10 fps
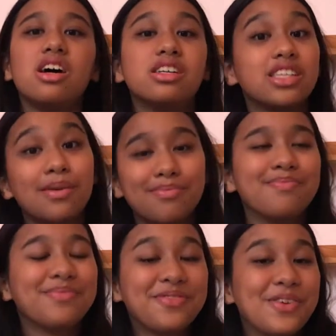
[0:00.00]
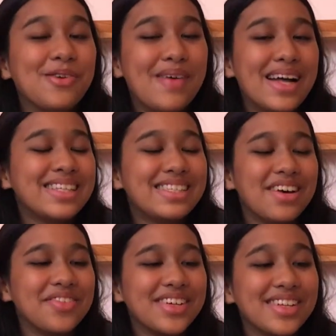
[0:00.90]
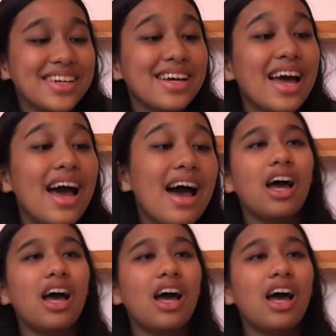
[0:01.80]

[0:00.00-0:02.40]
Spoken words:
some romance definitely,